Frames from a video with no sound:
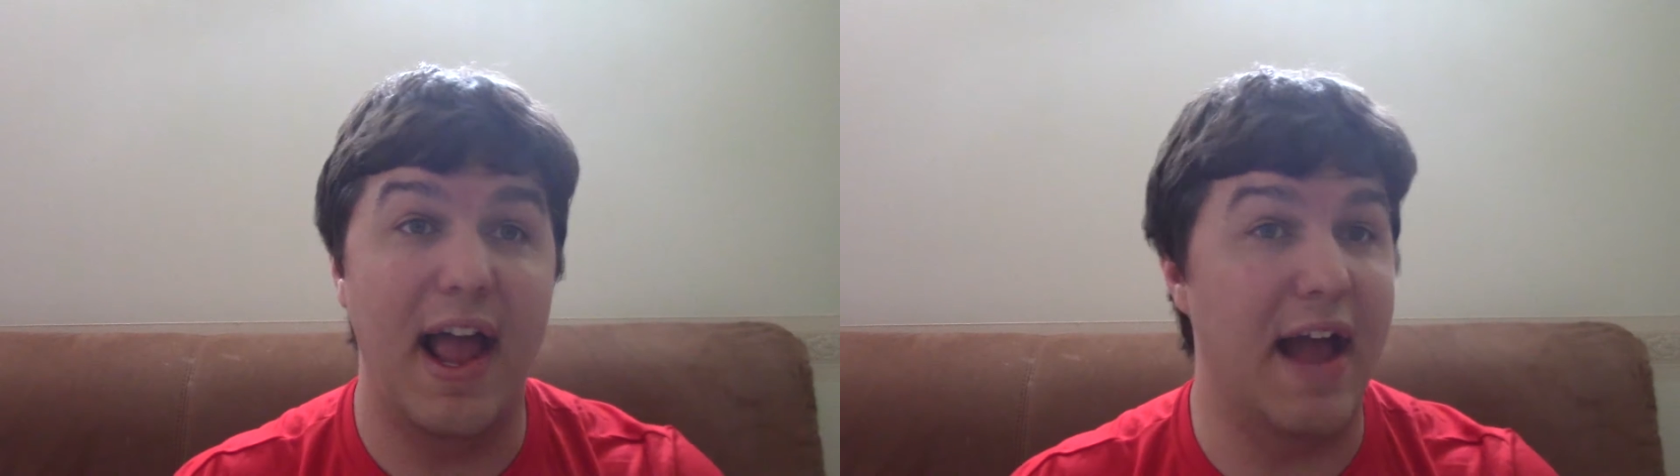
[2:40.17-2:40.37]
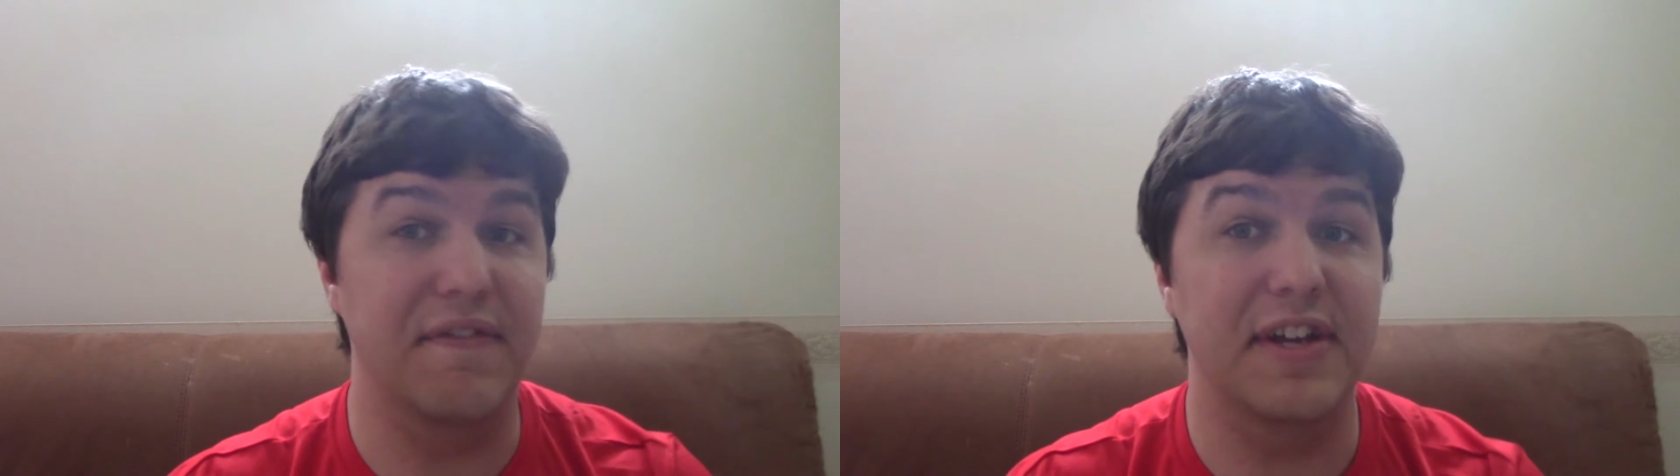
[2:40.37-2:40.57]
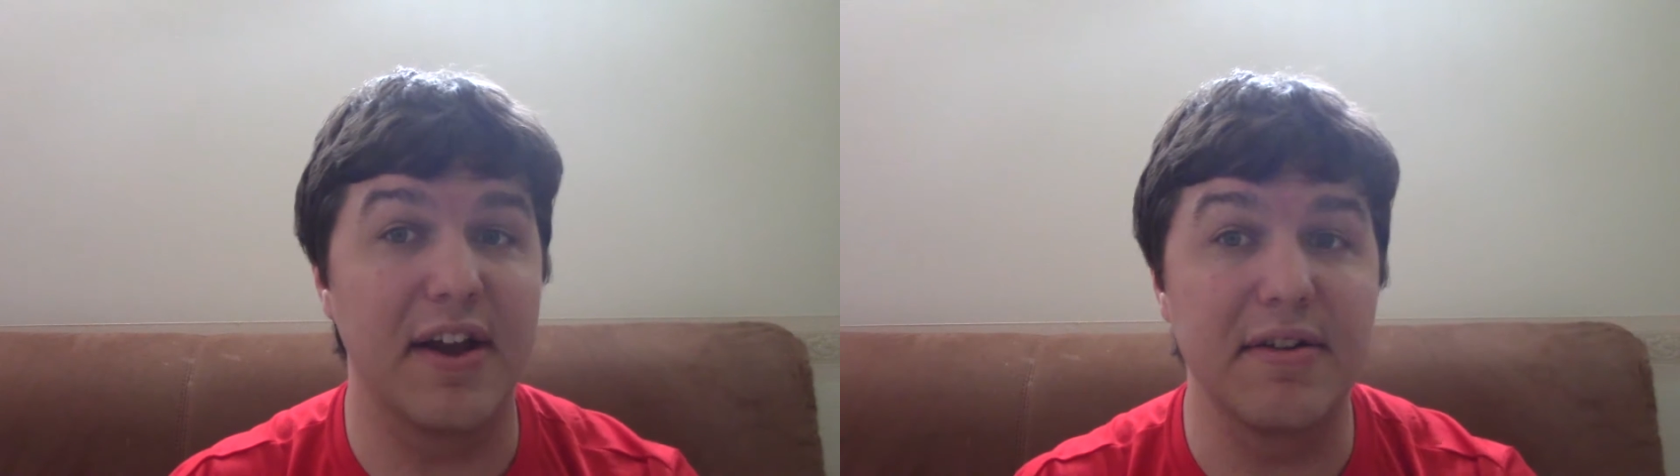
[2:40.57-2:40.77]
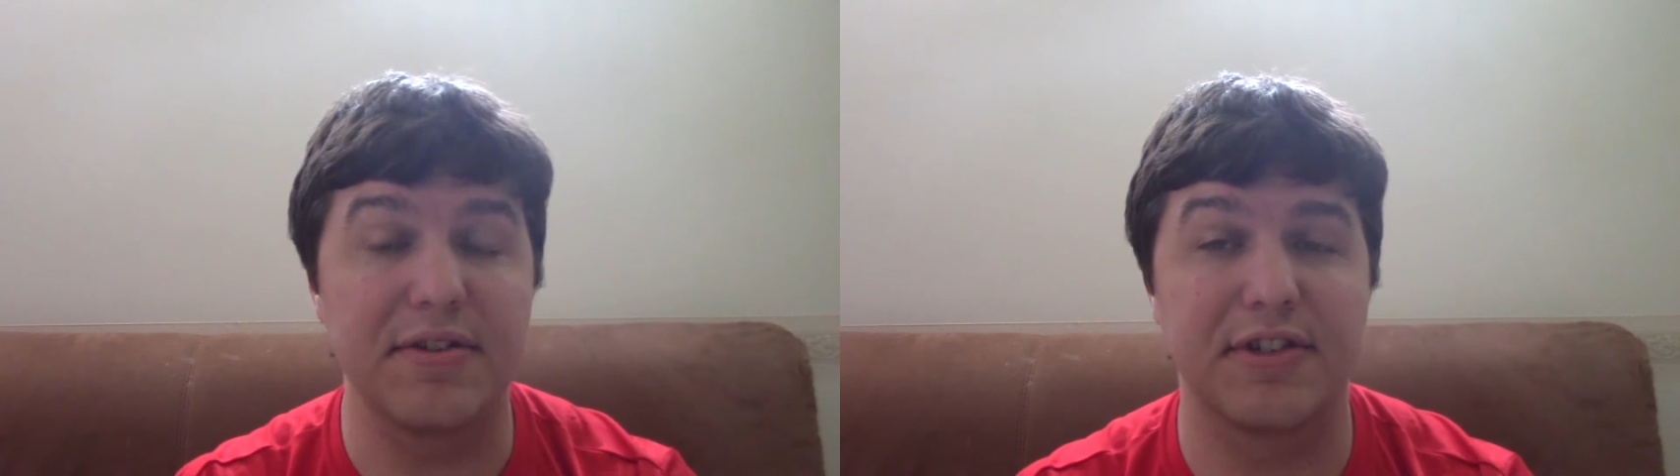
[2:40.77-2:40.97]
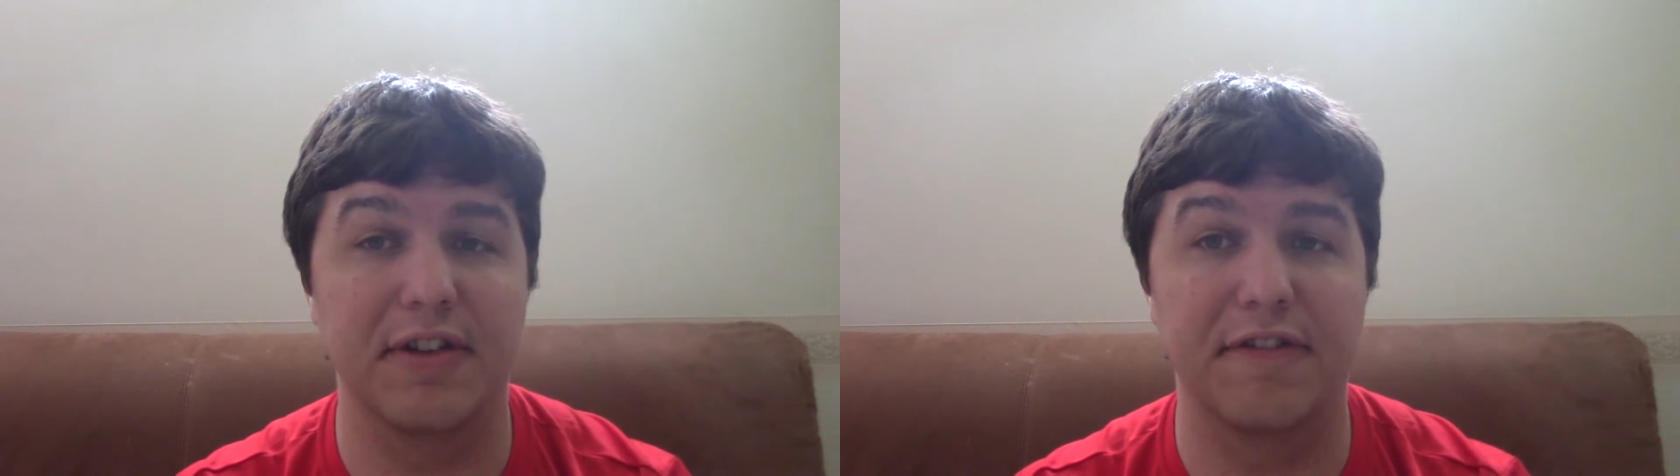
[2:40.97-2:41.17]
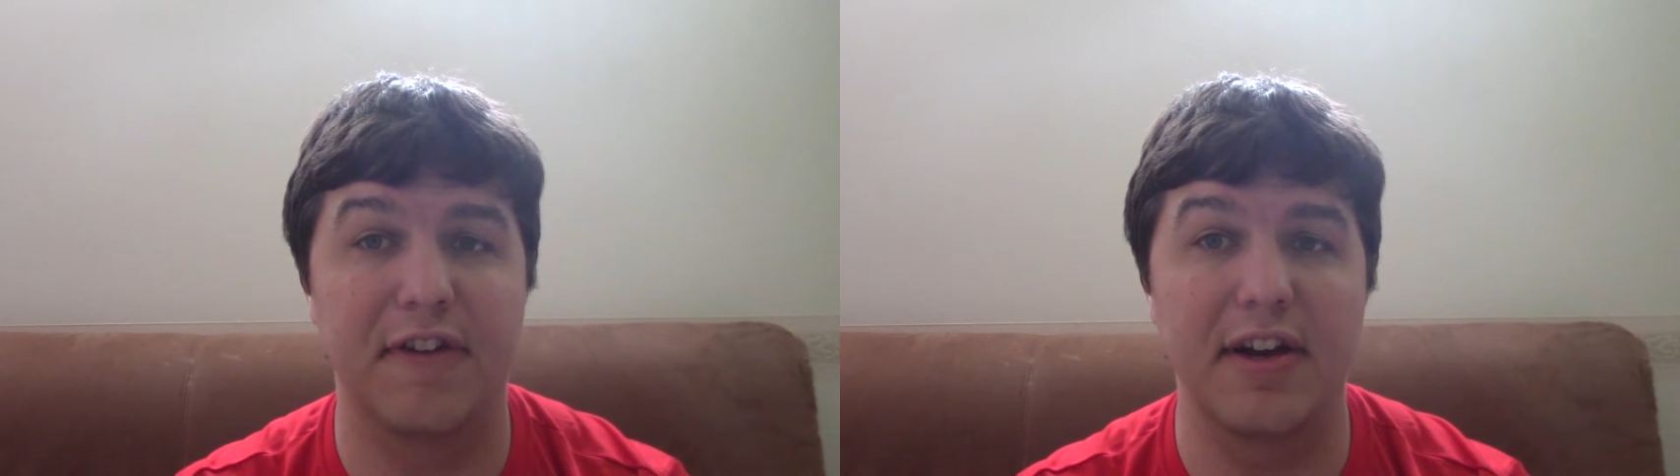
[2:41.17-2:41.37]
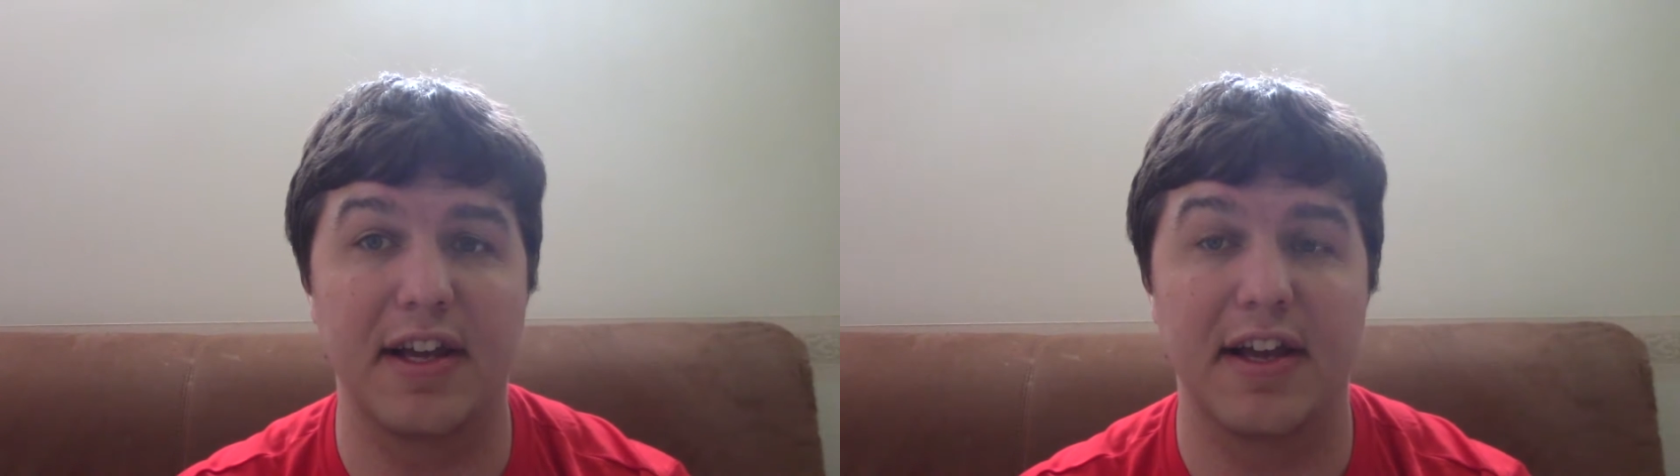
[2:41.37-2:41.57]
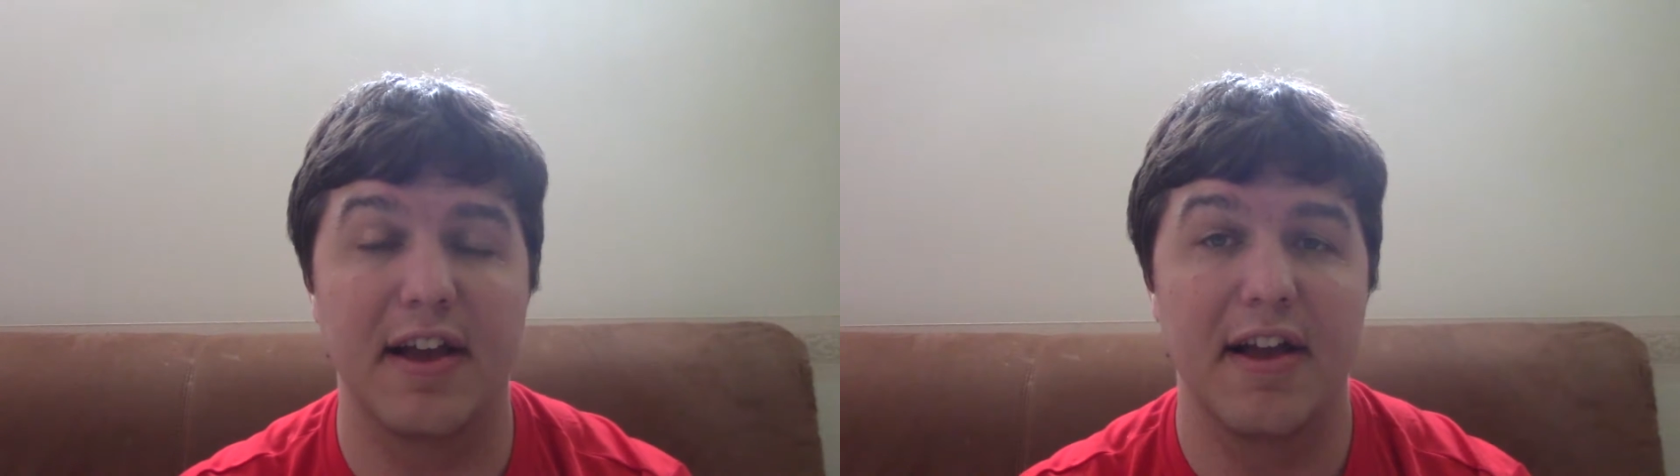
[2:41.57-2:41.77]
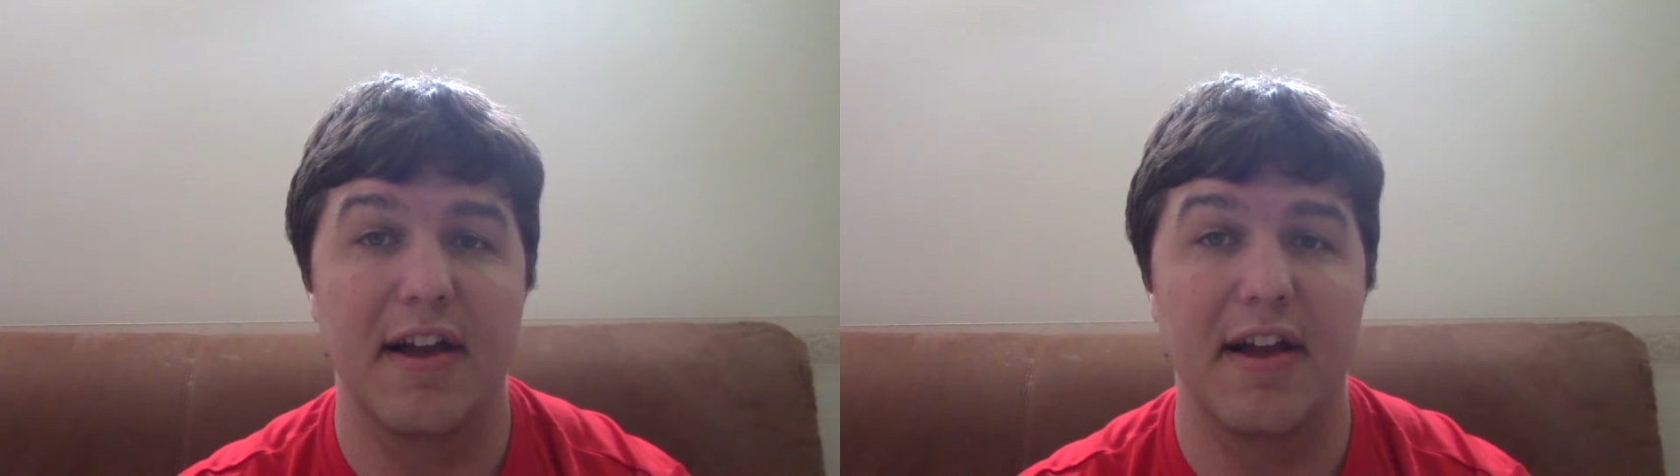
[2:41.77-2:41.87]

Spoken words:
Every character's still funny.